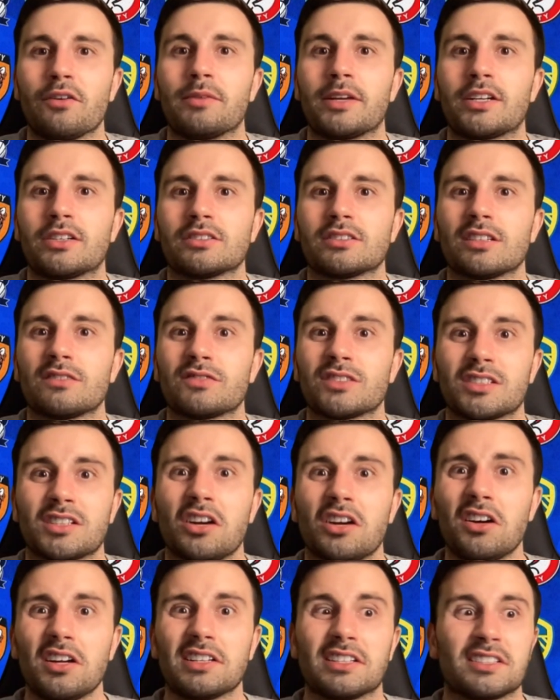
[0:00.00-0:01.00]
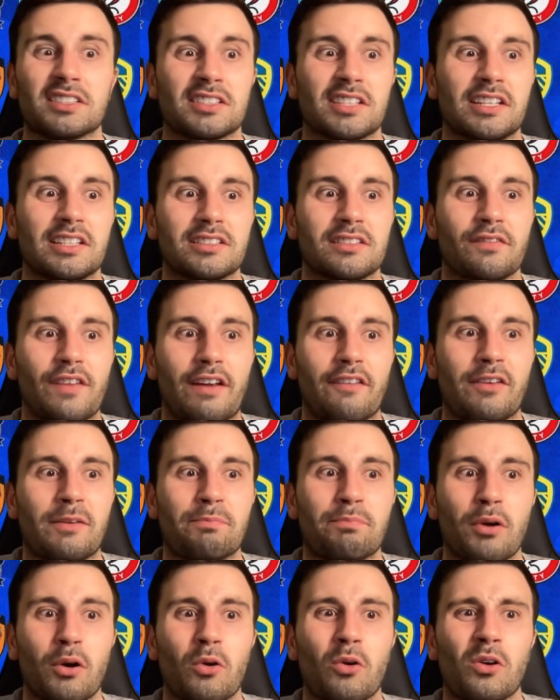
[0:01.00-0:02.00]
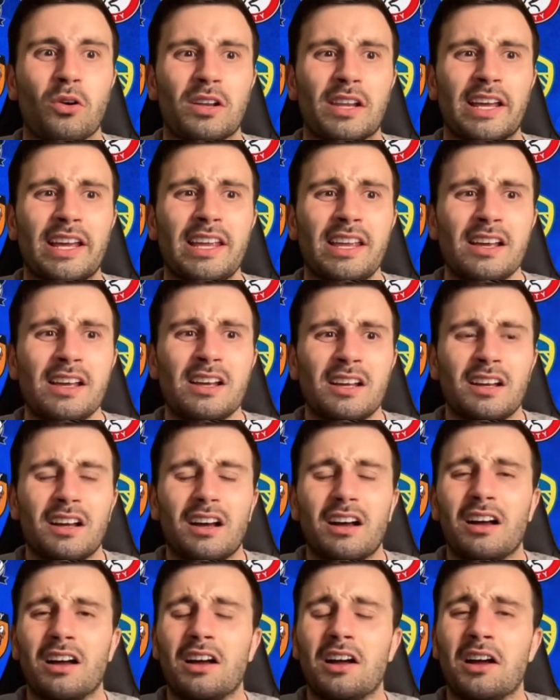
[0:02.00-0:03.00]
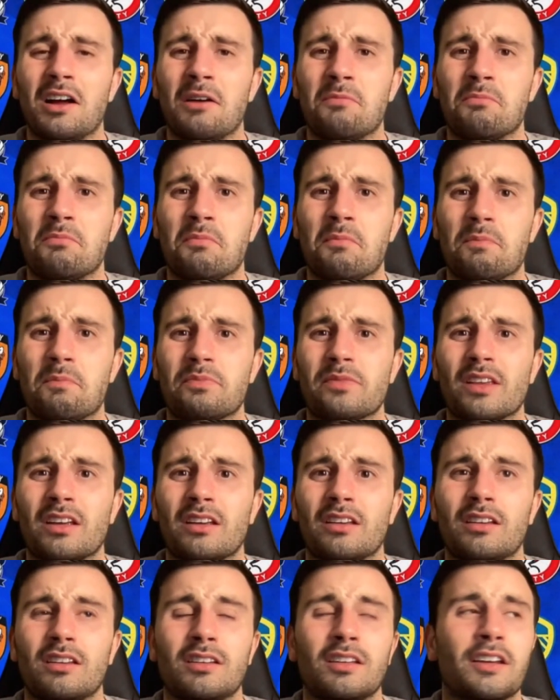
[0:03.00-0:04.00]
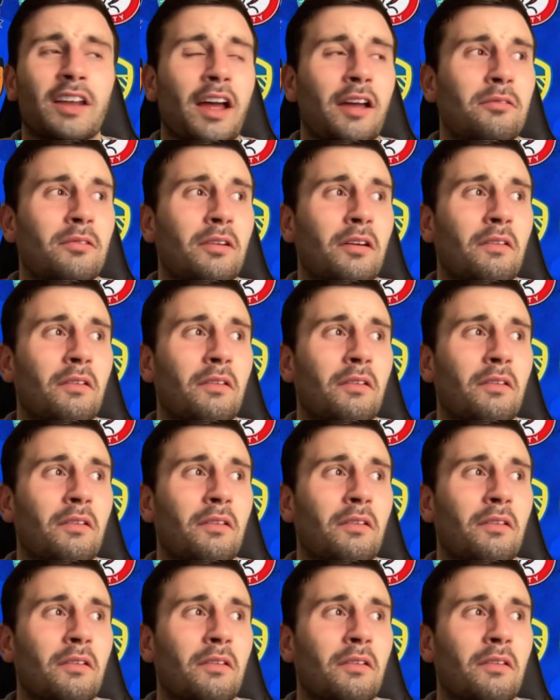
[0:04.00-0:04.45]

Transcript: because they've started the season very poorly. You know,